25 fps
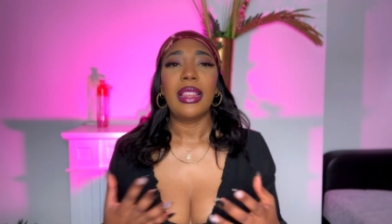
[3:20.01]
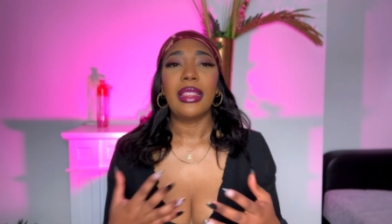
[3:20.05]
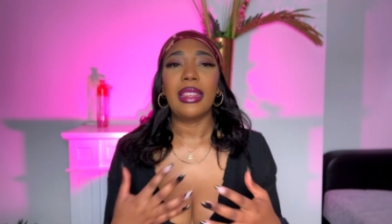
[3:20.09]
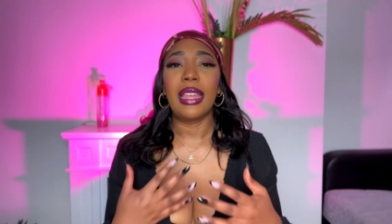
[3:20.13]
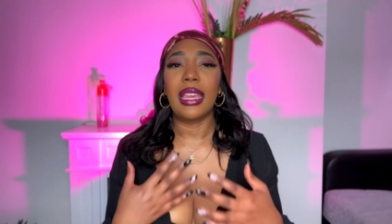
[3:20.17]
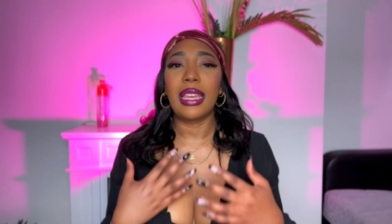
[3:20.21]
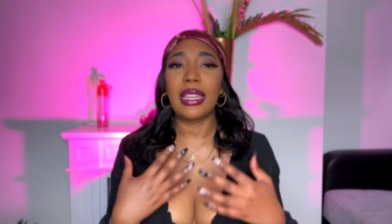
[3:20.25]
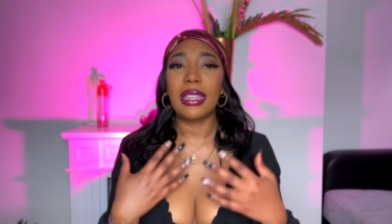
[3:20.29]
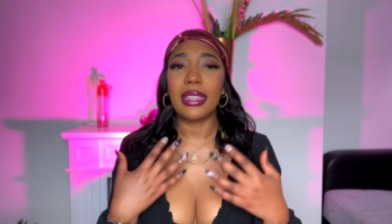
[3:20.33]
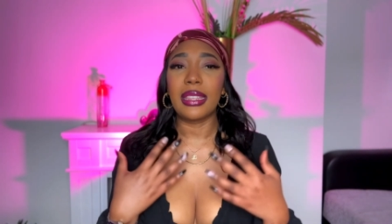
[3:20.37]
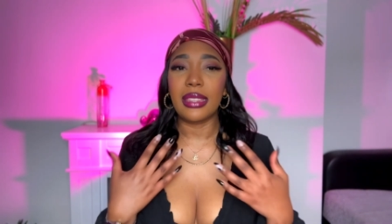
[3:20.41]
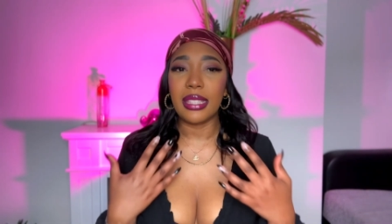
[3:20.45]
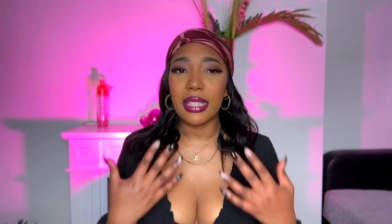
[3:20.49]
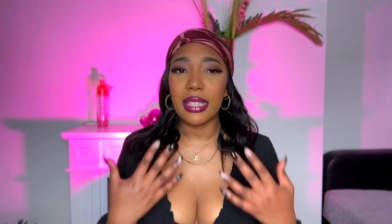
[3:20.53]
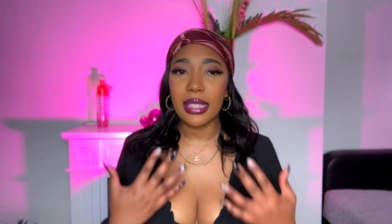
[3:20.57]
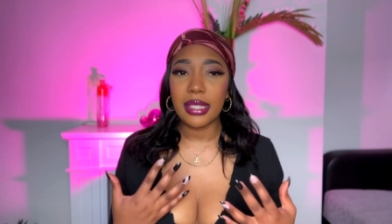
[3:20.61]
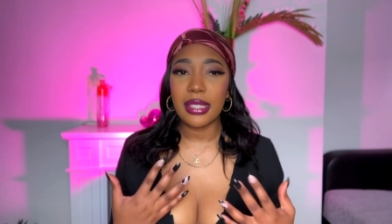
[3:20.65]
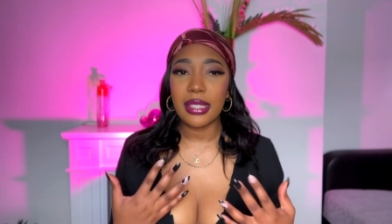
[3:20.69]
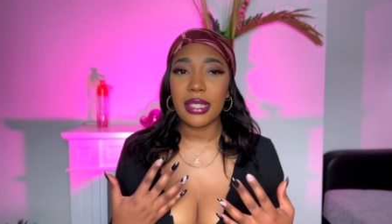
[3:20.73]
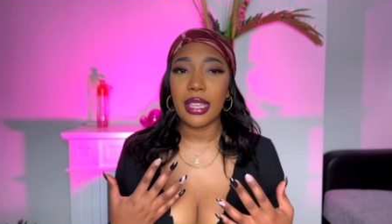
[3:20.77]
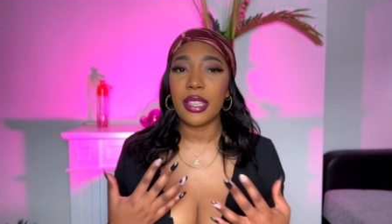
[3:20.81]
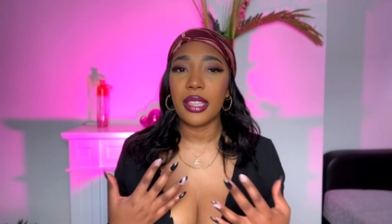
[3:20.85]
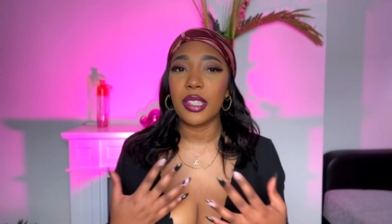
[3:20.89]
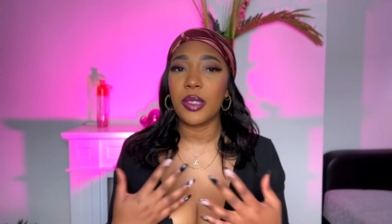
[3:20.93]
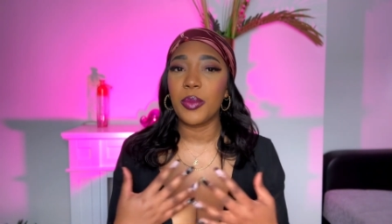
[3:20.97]
like this
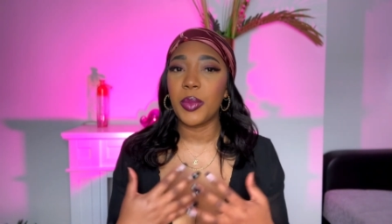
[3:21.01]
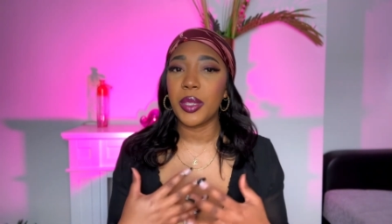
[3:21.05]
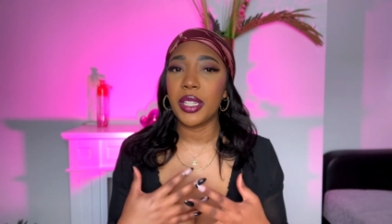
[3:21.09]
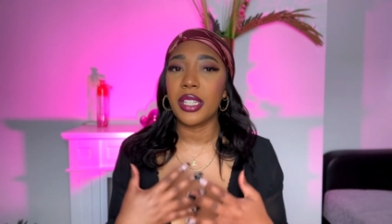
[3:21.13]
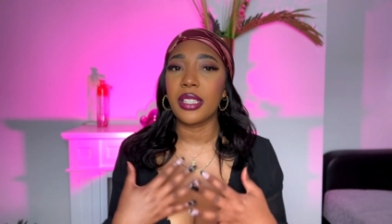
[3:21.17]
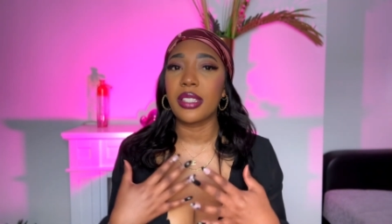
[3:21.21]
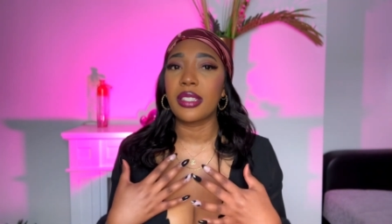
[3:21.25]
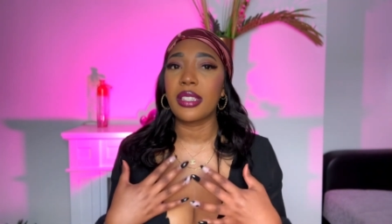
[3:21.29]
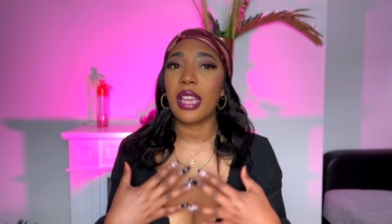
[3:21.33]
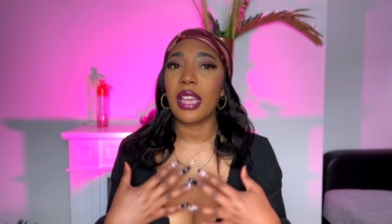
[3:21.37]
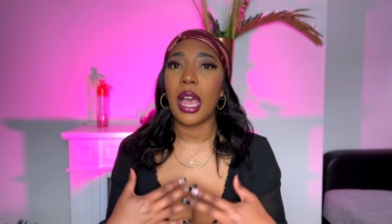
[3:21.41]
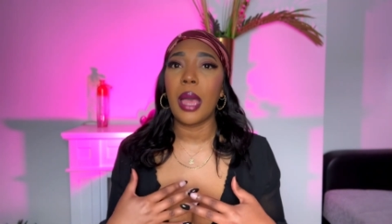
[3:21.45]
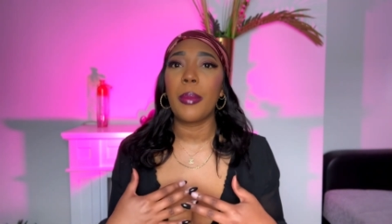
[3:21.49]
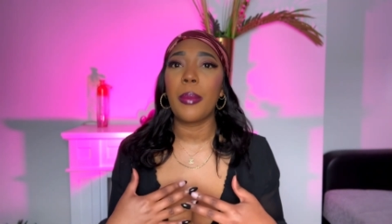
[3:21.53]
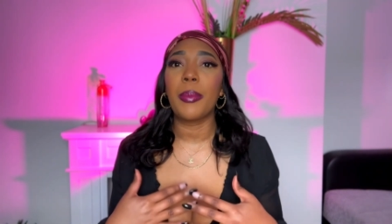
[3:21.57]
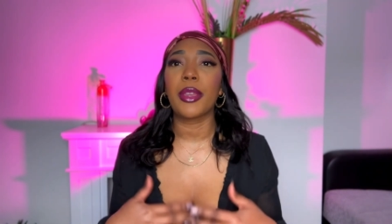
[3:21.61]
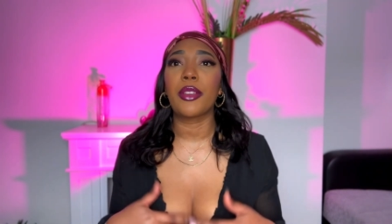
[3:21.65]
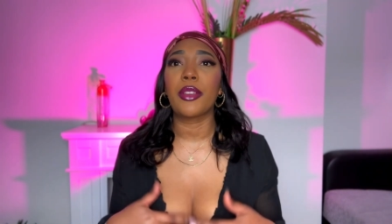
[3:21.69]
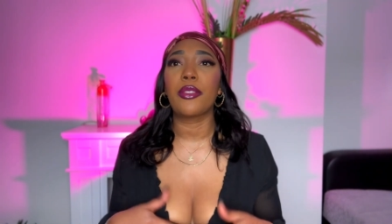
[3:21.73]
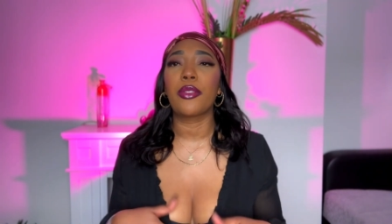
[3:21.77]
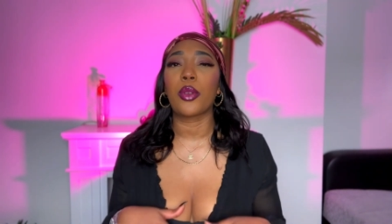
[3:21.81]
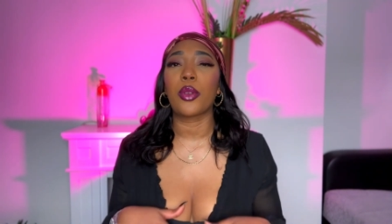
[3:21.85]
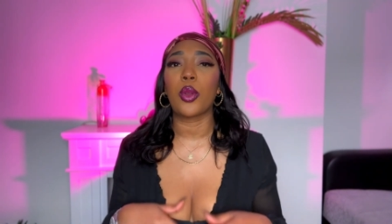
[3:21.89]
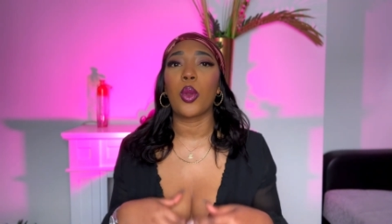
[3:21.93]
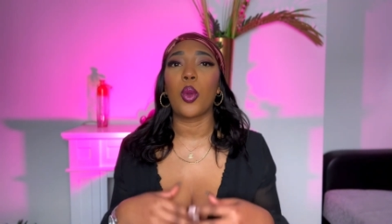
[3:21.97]
has been a topic
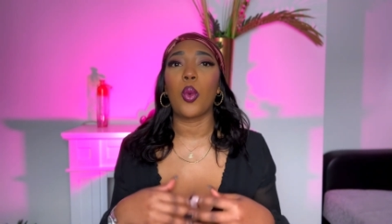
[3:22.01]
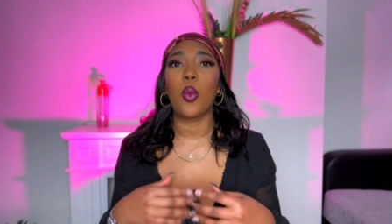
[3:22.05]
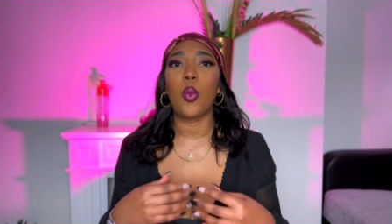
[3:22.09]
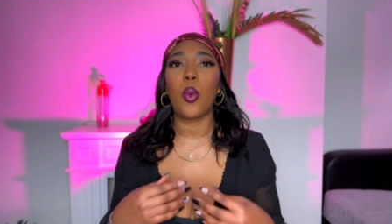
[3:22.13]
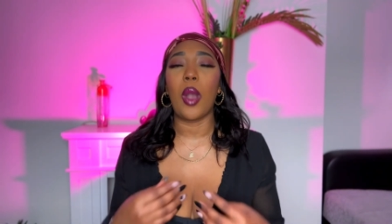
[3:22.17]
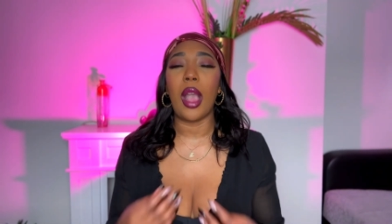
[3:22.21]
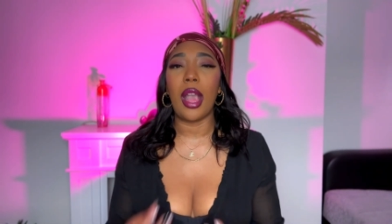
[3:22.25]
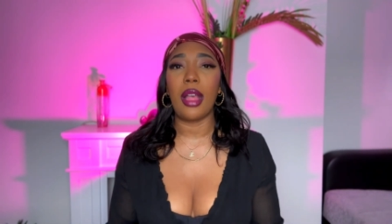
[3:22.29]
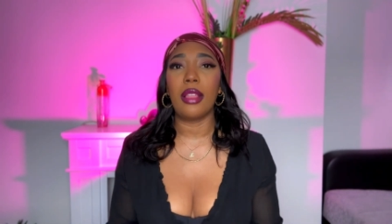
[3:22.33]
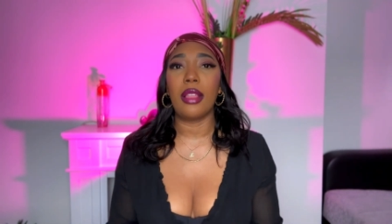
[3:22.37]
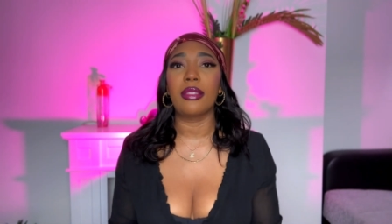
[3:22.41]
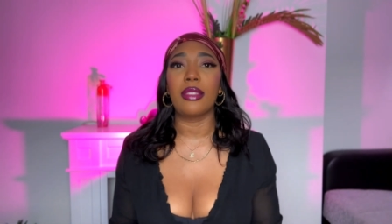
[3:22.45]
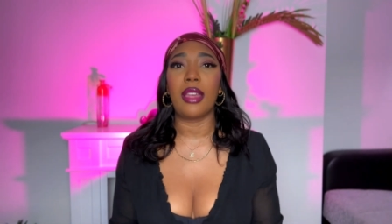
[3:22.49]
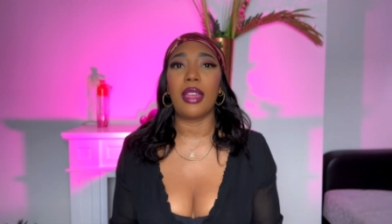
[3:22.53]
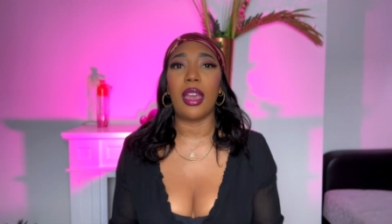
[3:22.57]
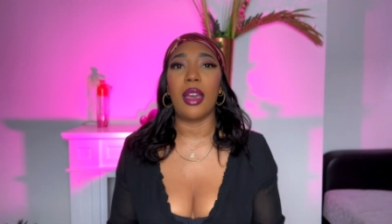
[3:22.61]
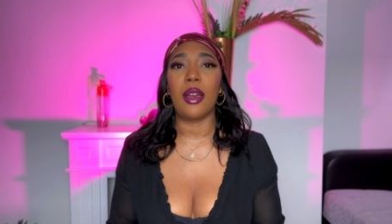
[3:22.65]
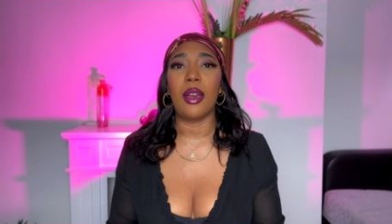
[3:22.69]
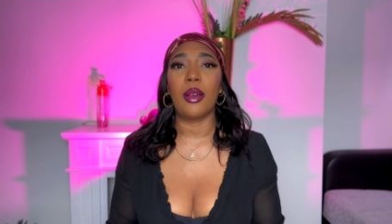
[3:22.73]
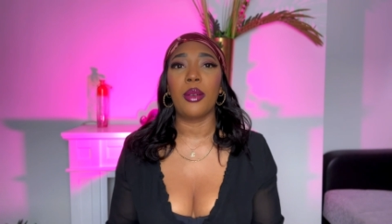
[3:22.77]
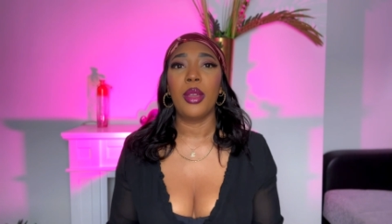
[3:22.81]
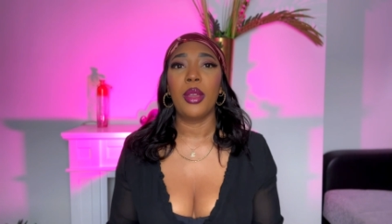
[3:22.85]
for a while now.